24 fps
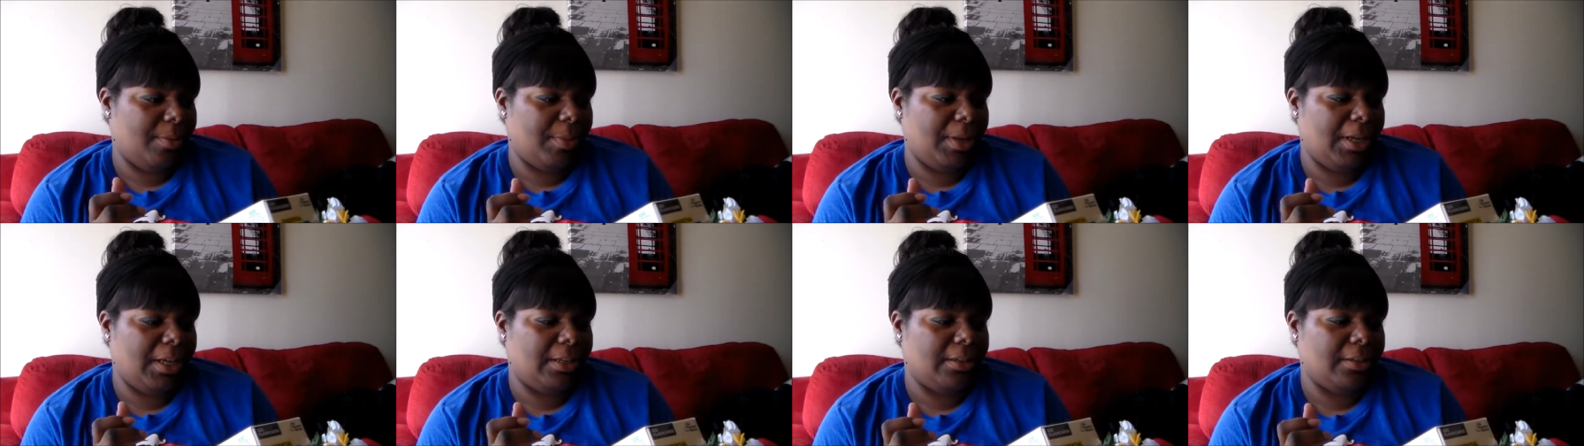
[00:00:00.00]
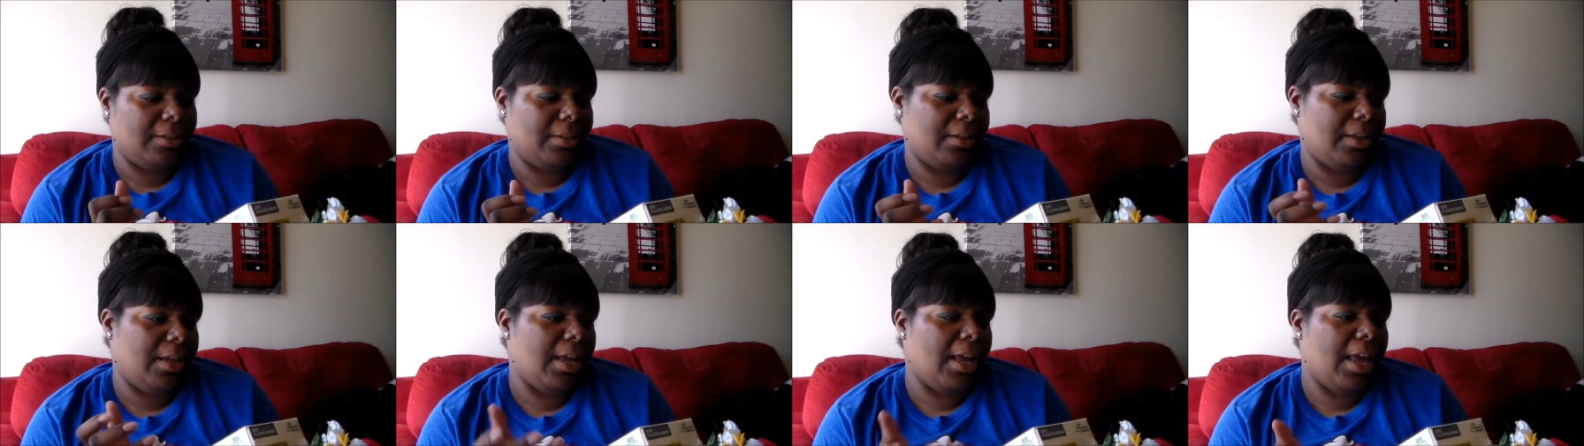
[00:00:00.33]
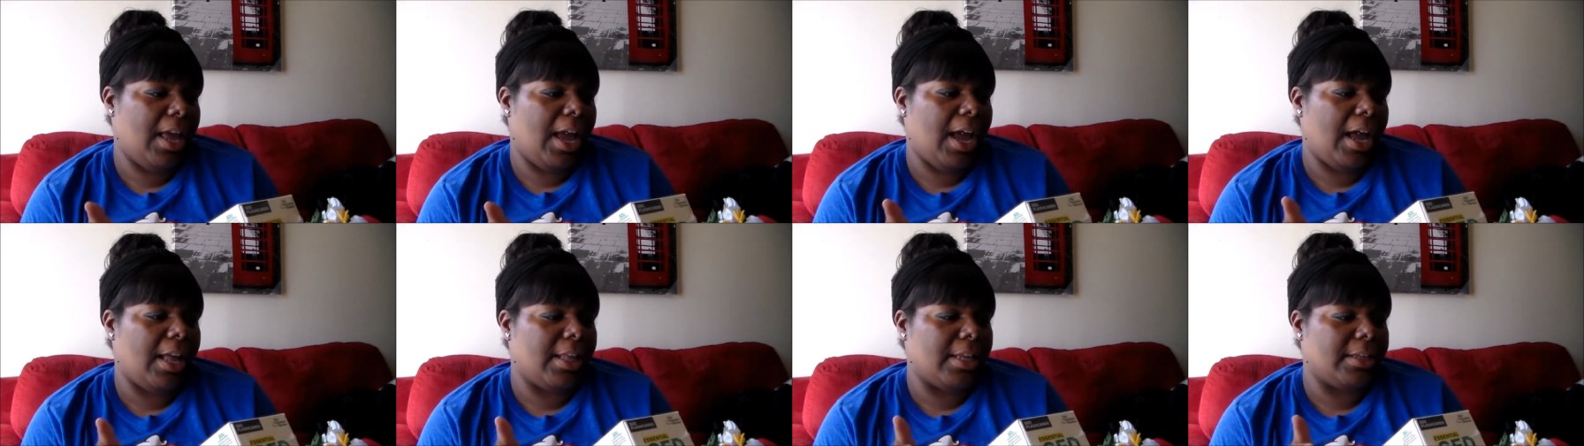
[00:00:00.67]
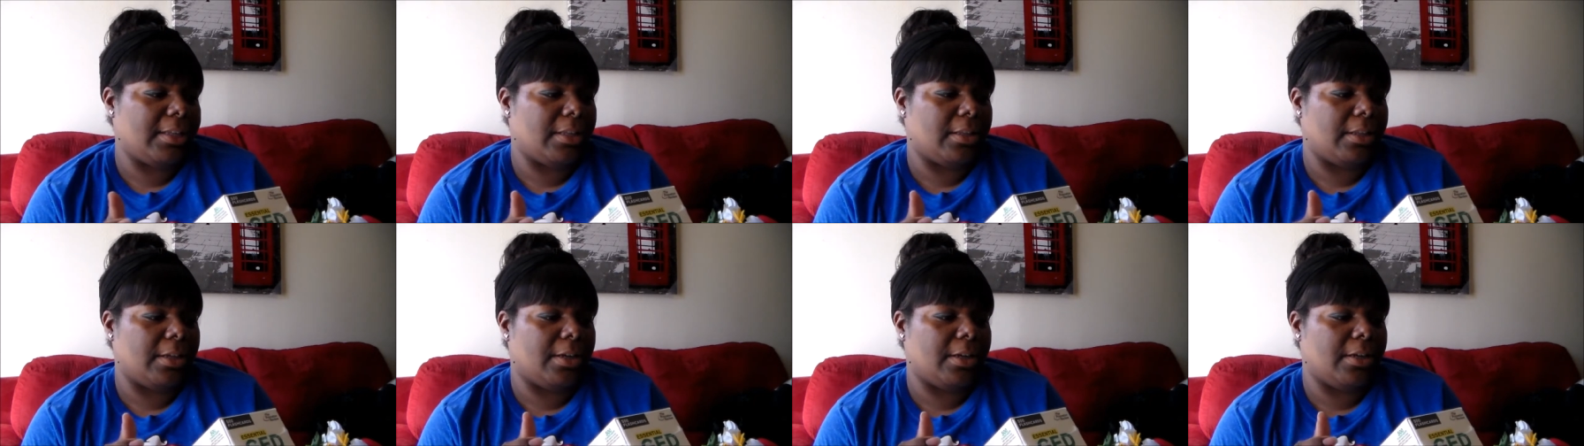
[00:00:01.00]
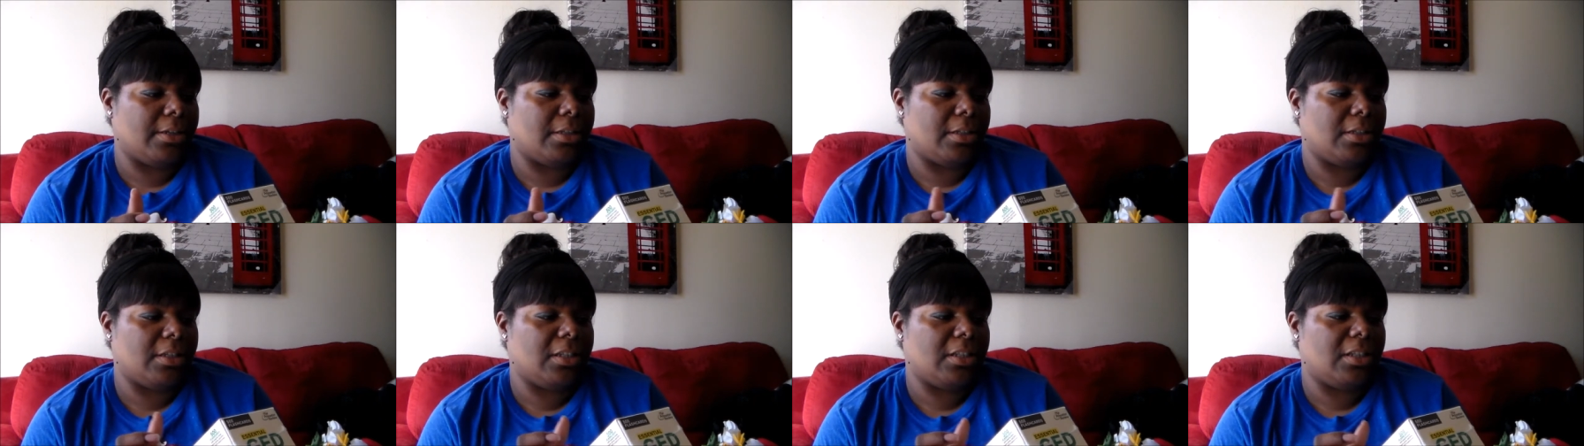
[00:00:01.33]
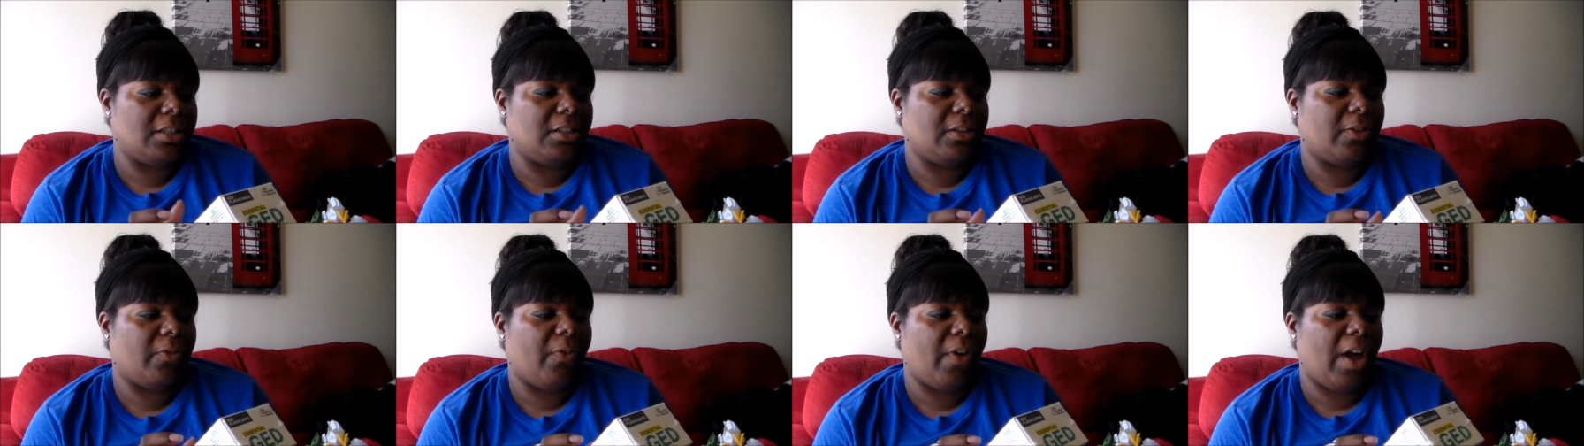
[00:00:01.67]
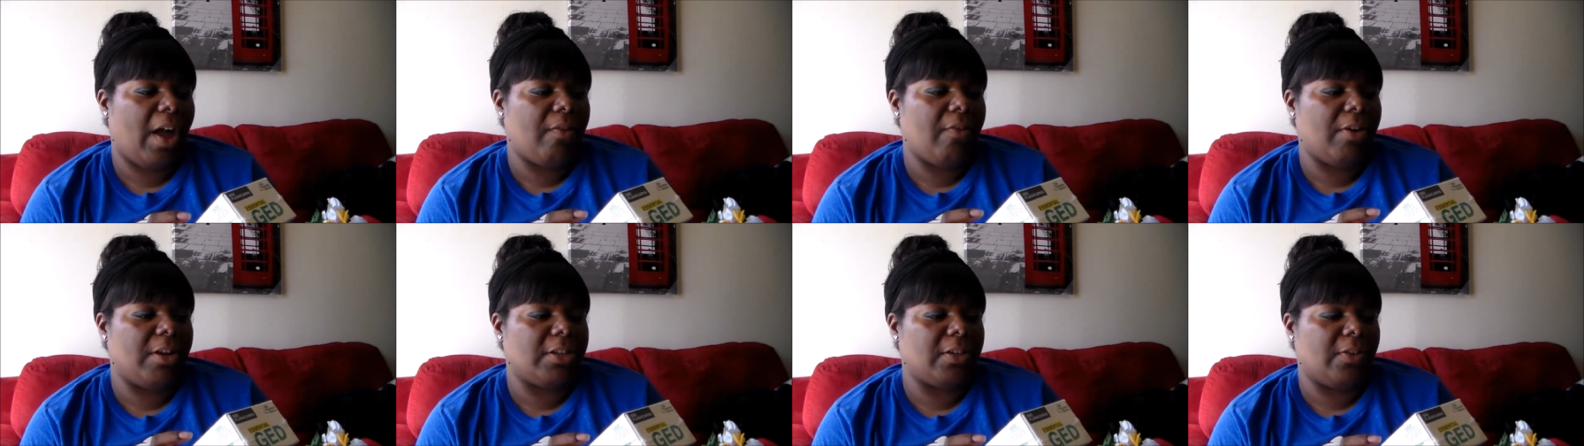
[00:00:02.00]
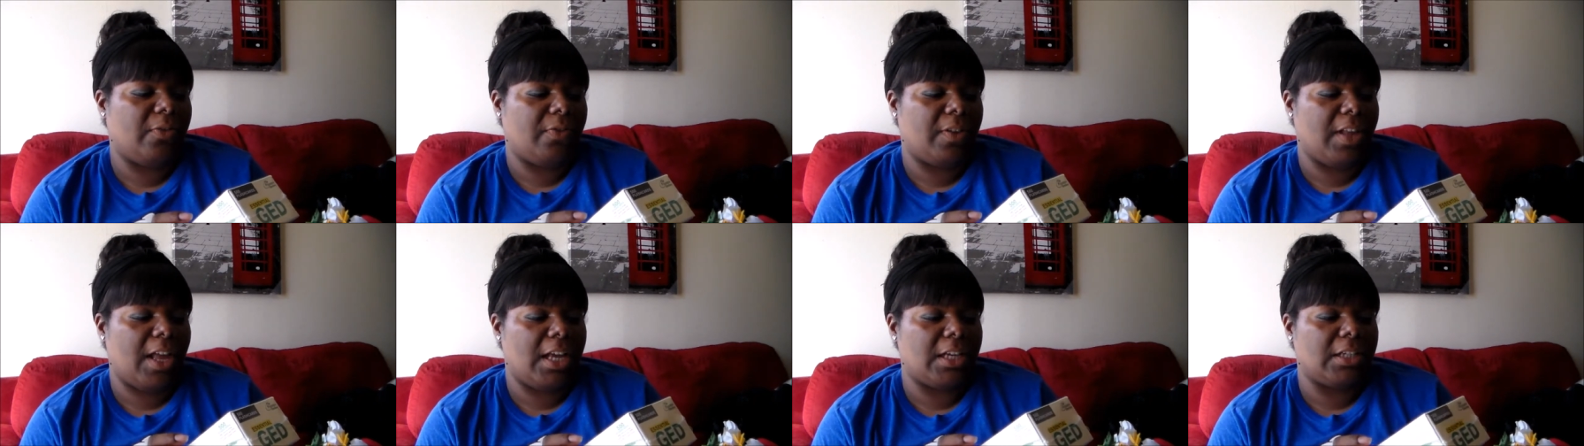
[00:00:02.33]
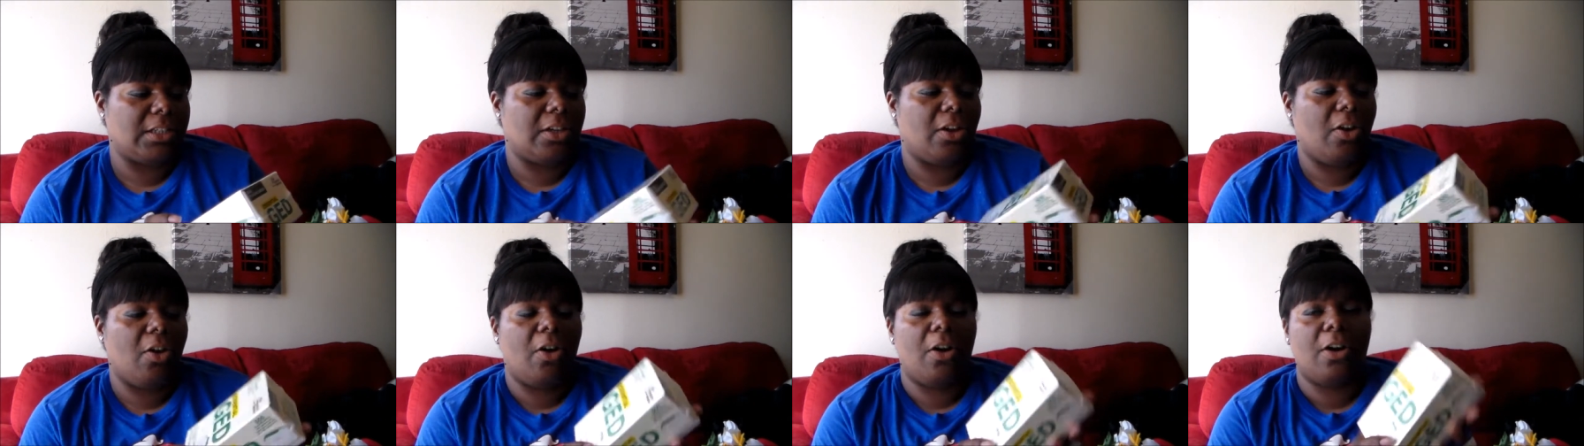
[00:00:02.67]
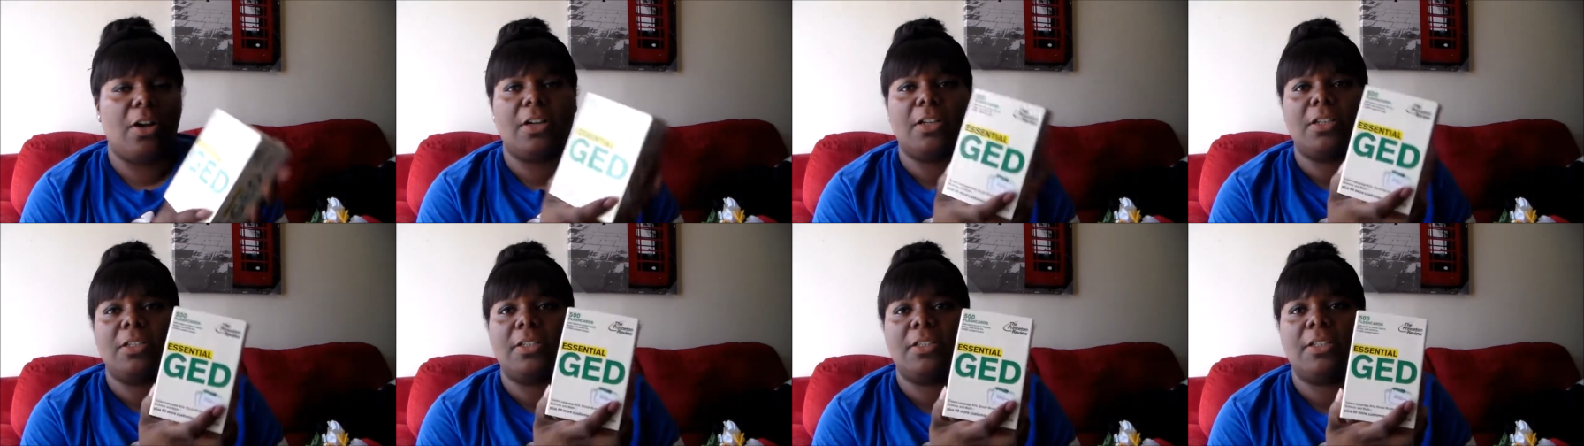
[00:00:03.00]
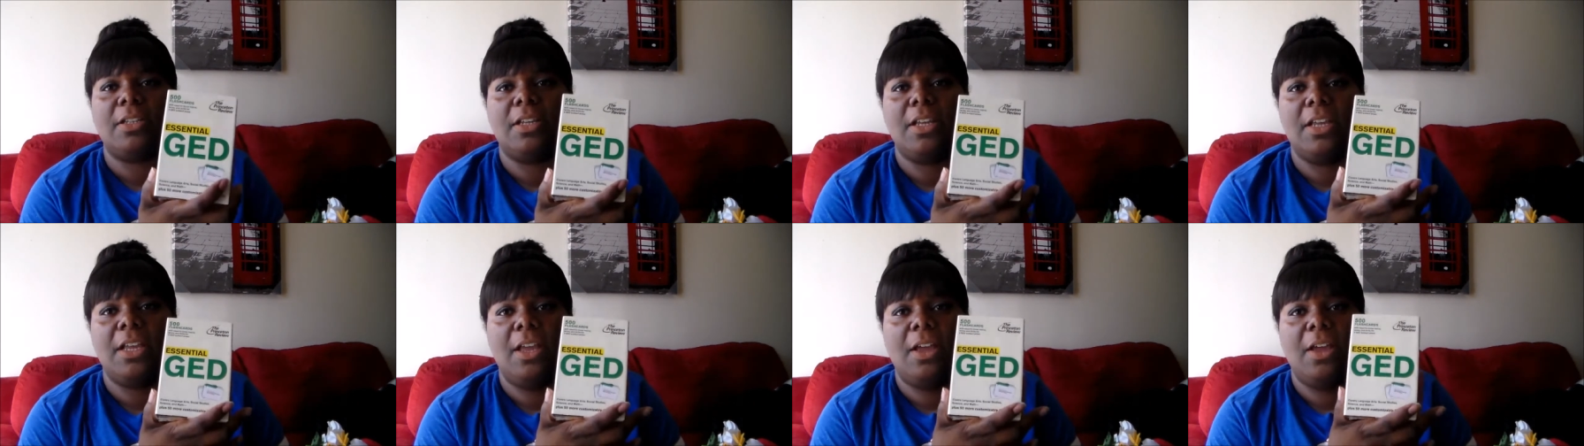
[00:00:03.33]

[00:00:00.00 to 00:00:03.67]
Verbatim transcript: I mean, I like to learn. So this is 500 flashcards